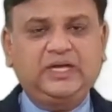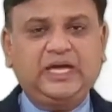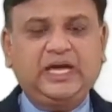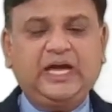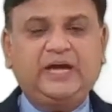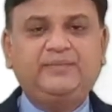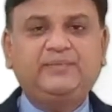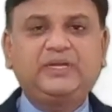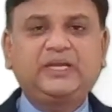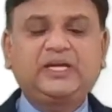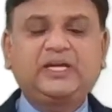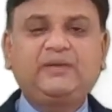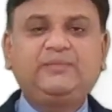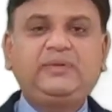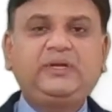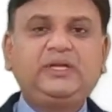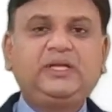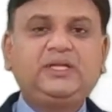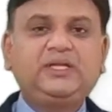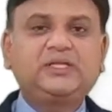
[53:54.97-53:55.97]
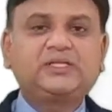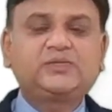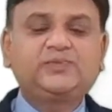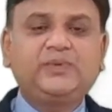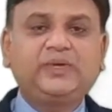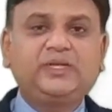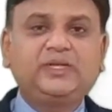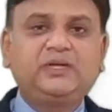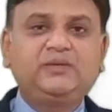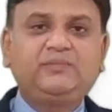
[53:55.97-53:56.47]
I am recommending this
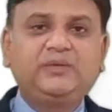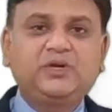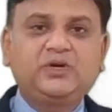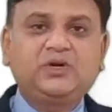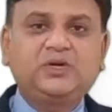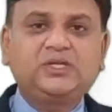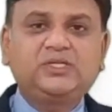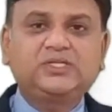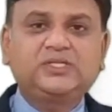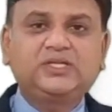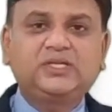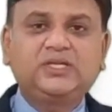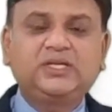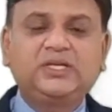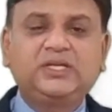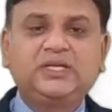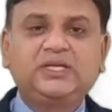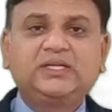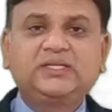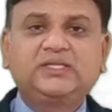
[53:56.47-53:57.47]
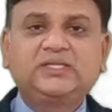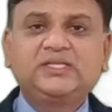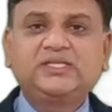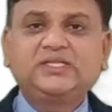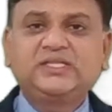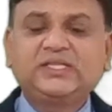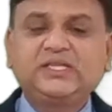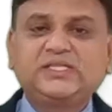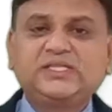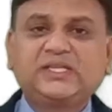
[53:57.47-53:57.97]
method because
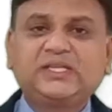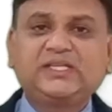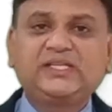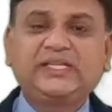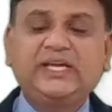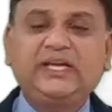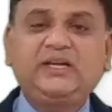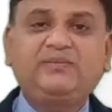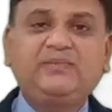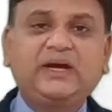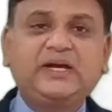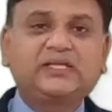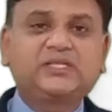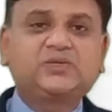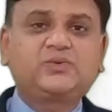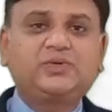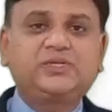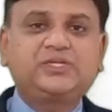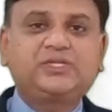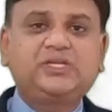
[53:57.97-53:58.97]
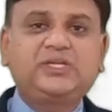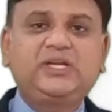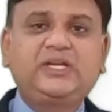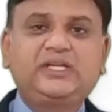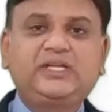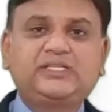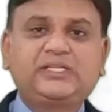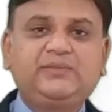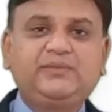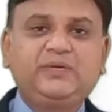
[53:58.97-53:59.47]
this is a 10 marks question in
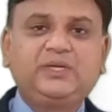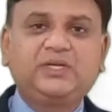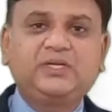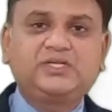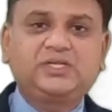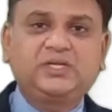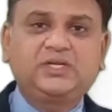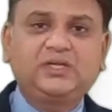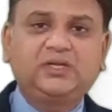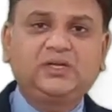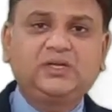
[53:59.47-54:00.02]
examination.